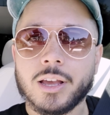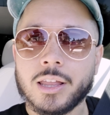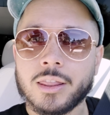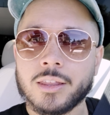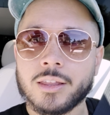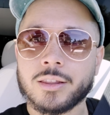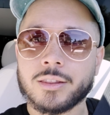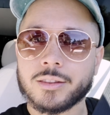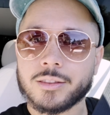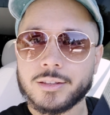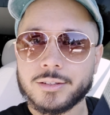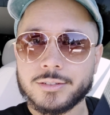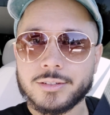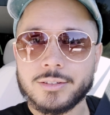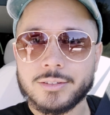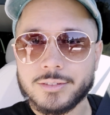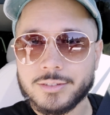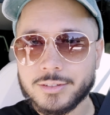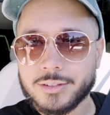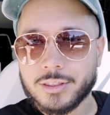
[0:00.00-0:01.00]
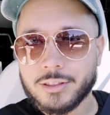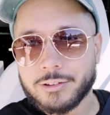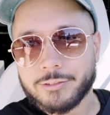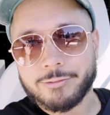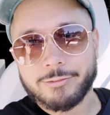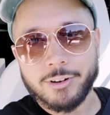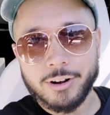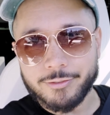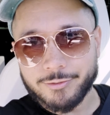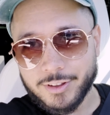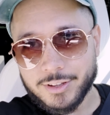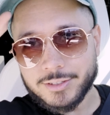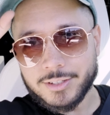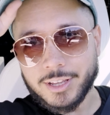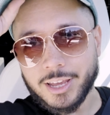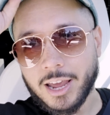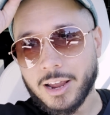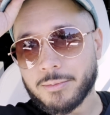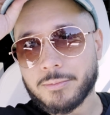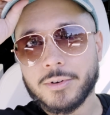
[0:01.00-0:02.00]
And then this is the
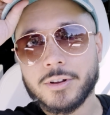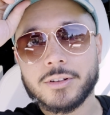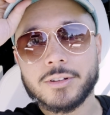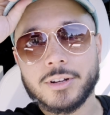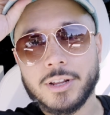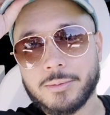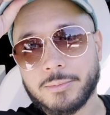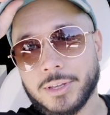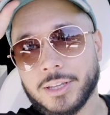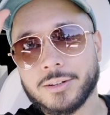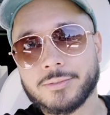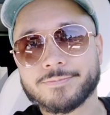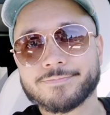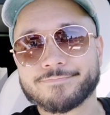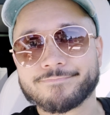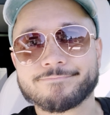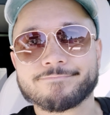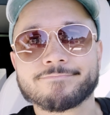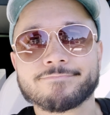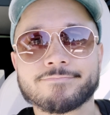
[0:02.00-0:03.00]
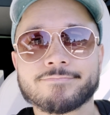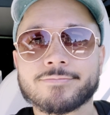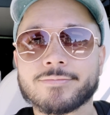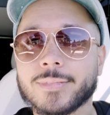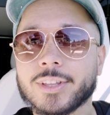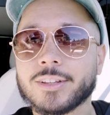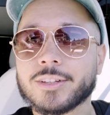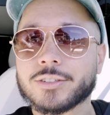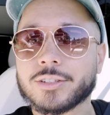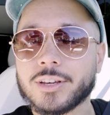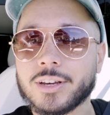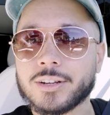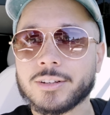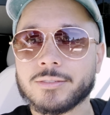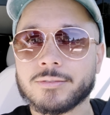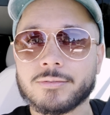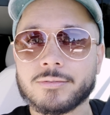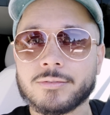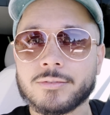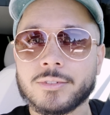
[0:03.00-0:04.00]
front-facing camera, and I mean, it looks
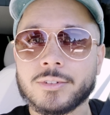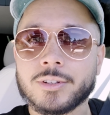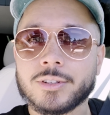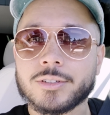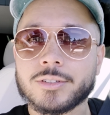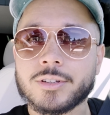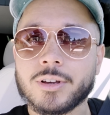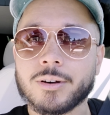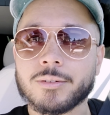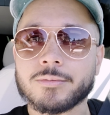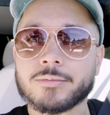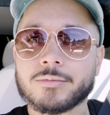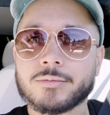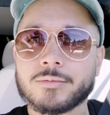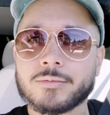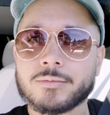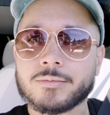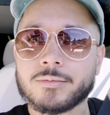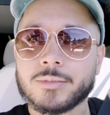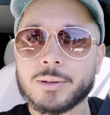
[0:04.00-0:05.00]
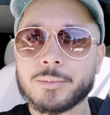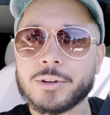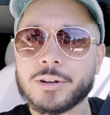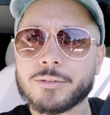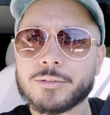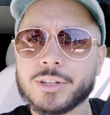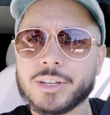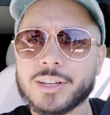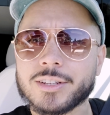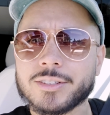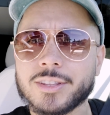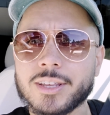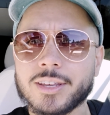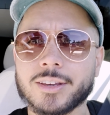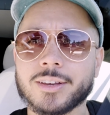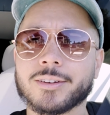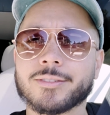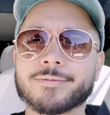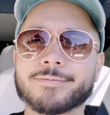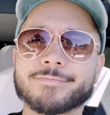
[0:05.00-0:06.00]
good. So let me know what you guys think.